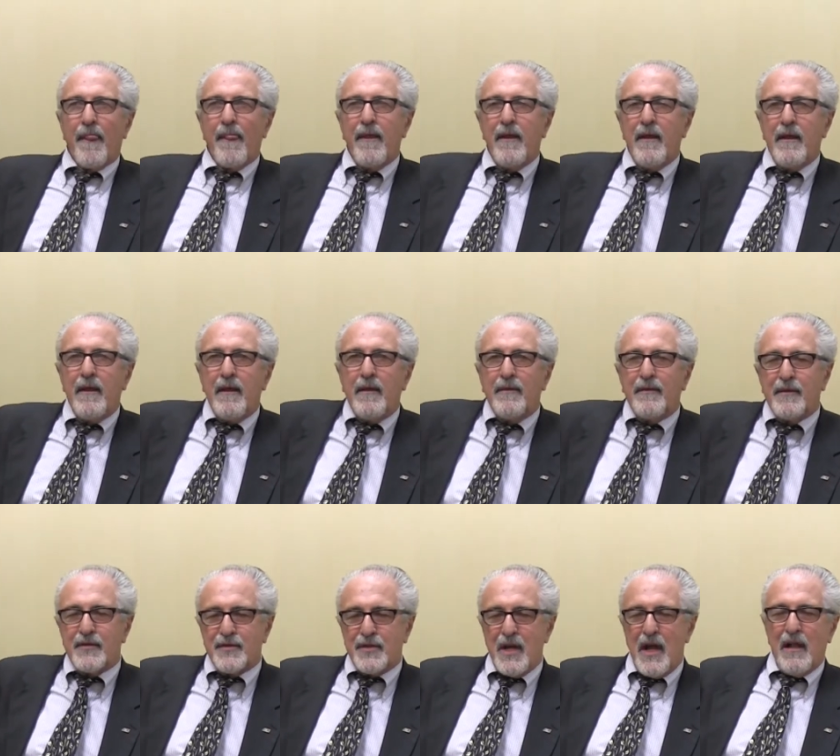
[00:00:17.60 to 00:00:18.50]
The,
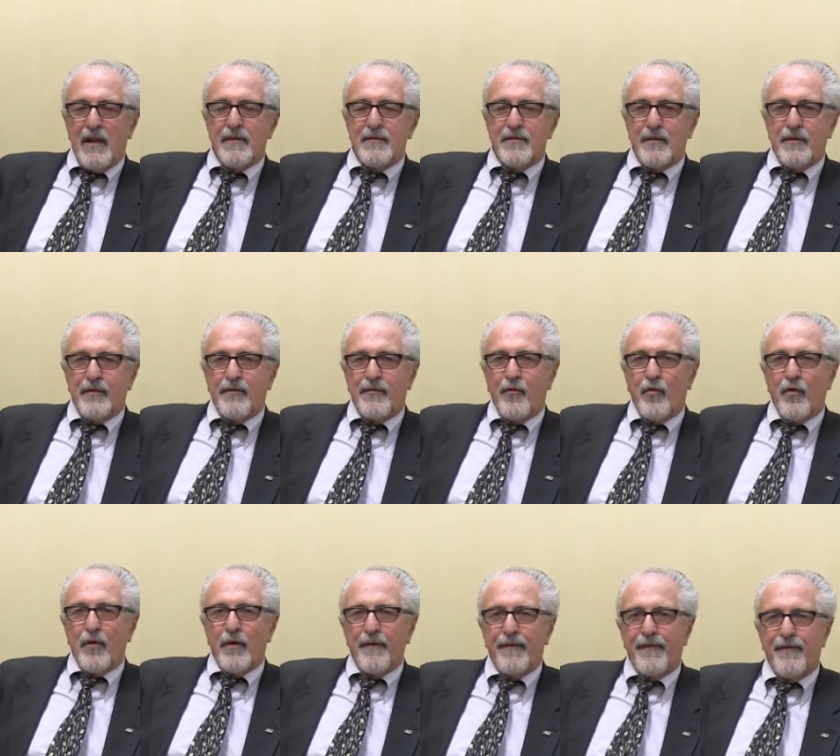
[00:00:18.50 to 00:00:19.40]
the challenges
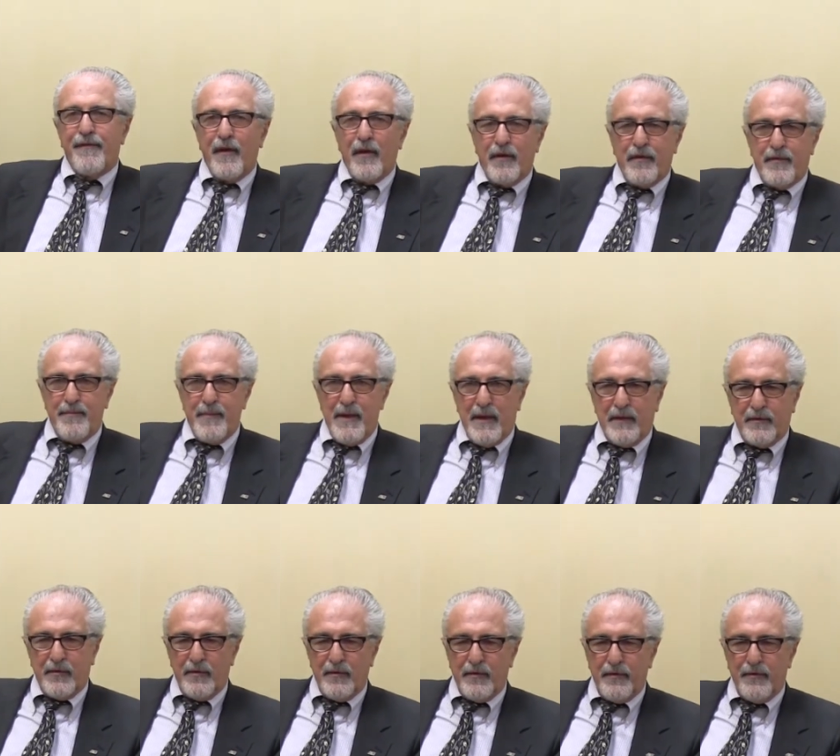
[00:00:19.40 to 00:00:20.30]
for ferrous
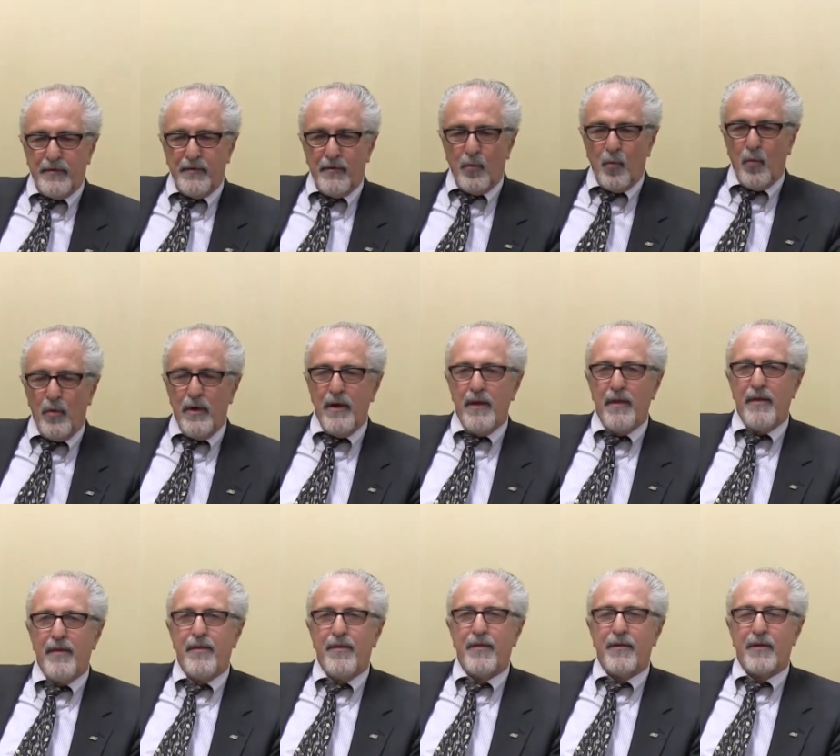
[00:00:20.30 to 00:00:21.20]
melters
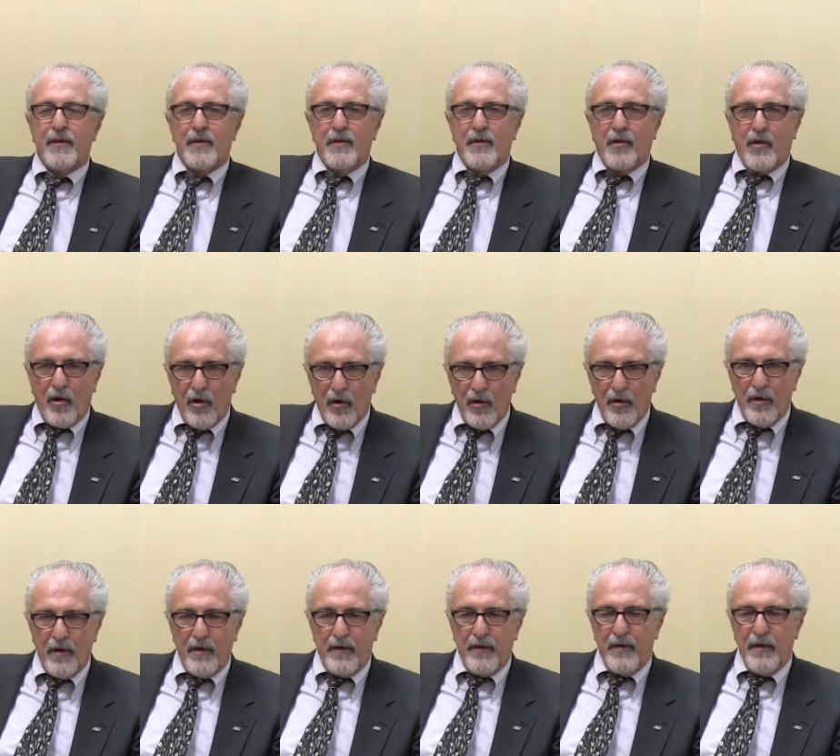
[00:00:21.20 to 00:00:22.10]
with the
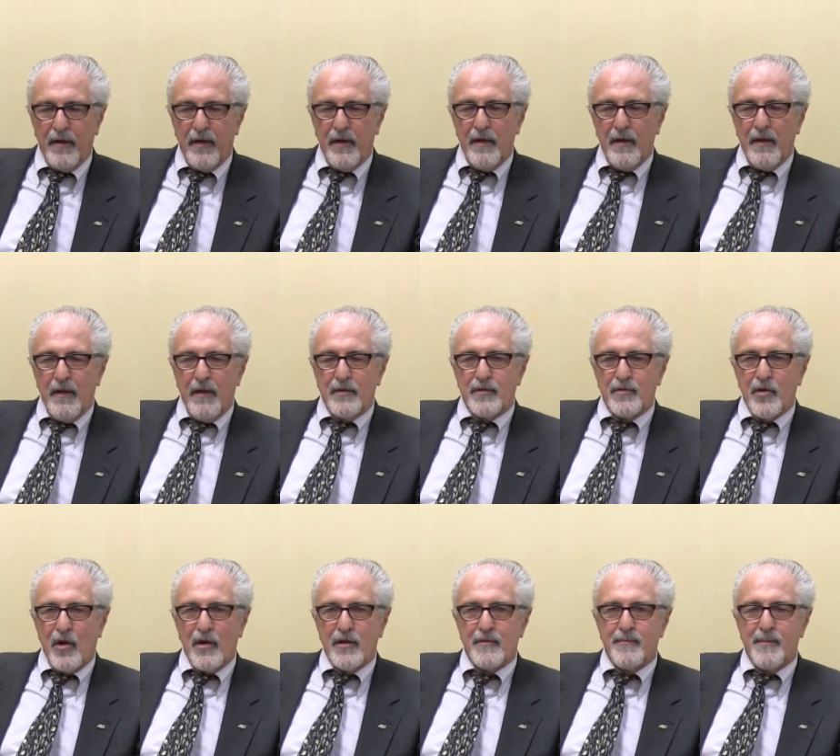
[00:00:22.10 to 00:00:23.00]
current
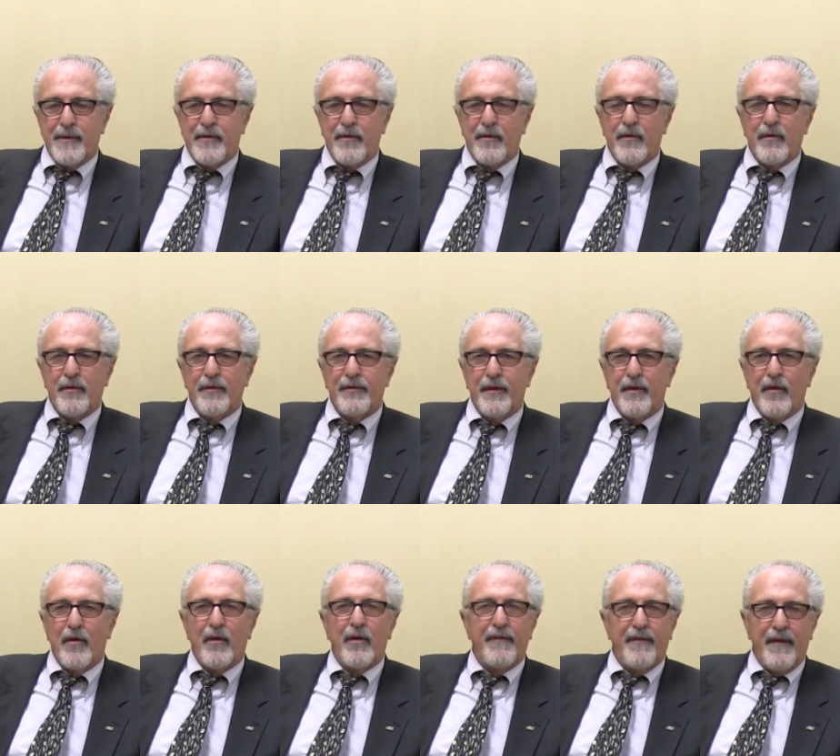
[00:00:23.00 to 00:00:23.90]
charged materials that
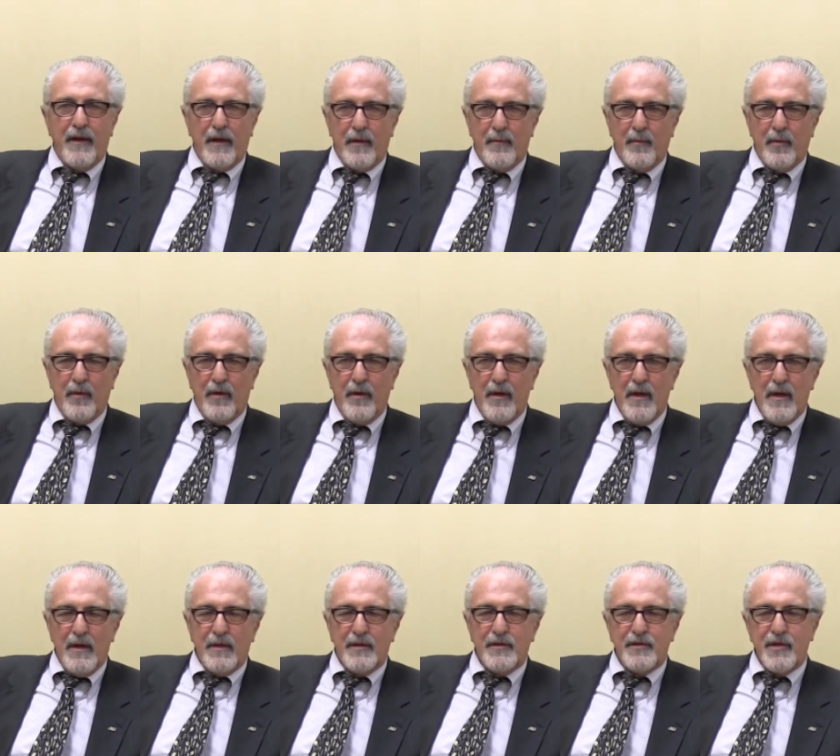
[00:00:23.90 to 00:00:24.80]
are available
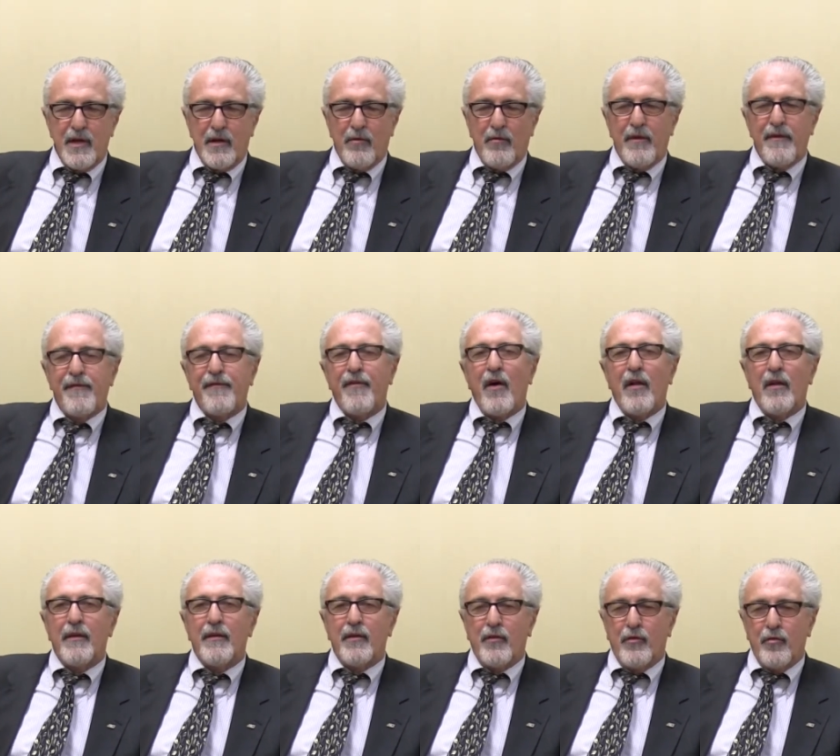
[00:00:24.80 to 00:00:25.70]
generally fall
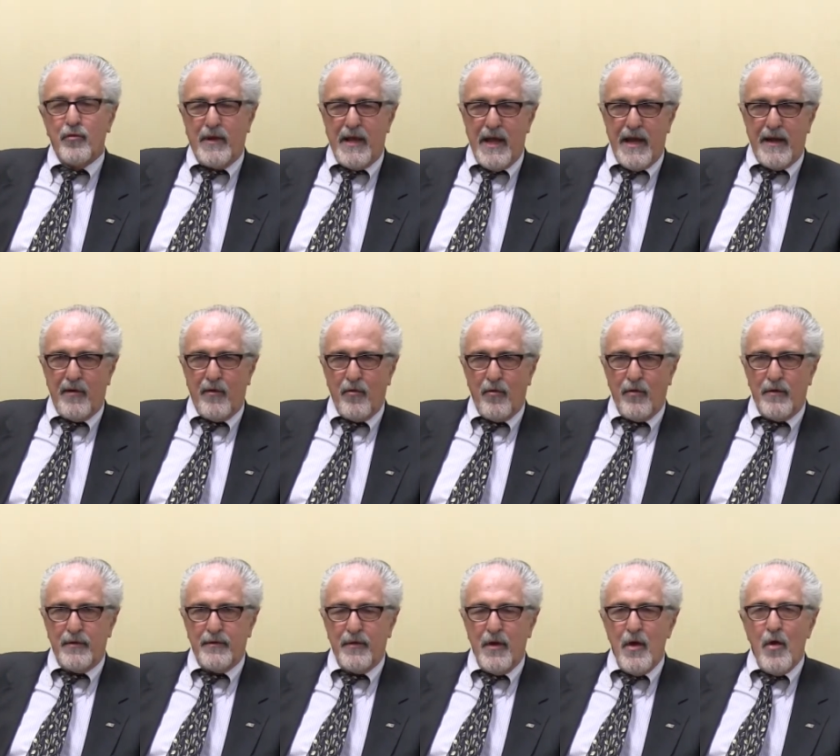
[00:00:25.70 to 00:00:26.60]
into two
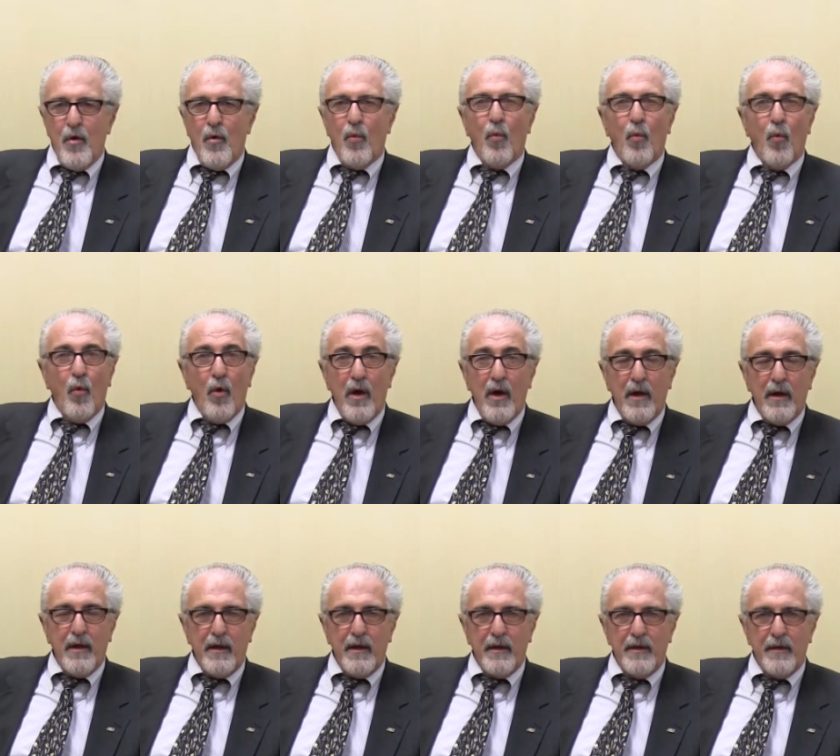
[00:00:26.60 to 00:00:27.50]
categories.
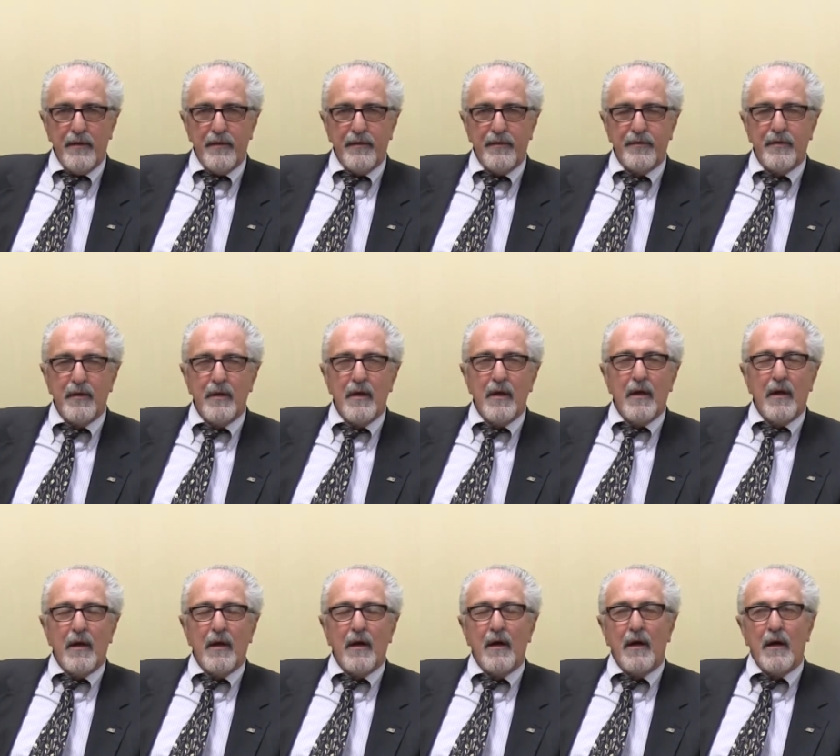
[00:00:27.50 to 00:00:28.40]
One is
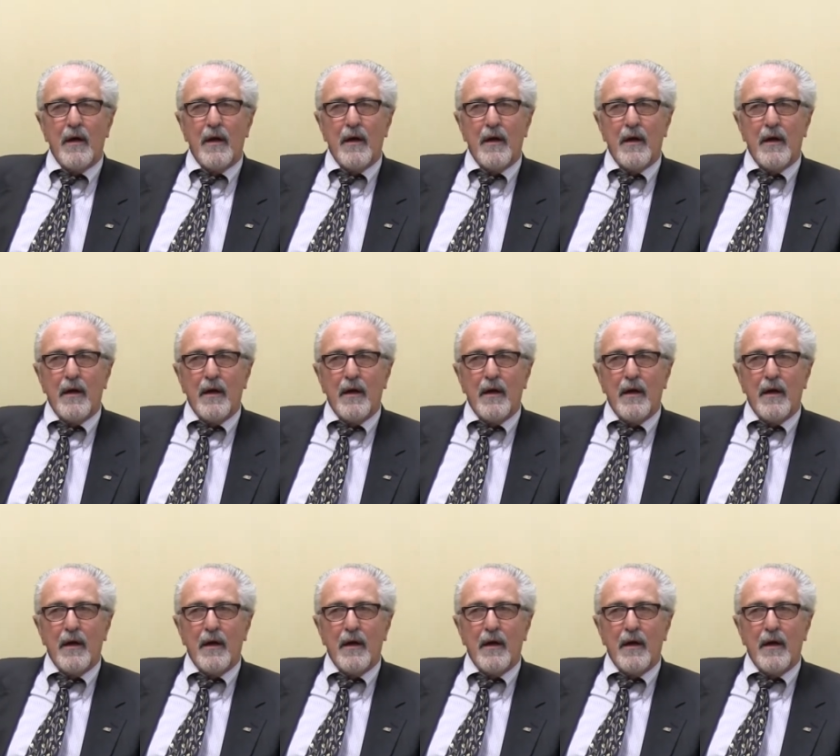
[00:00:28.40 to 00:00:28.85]
uh,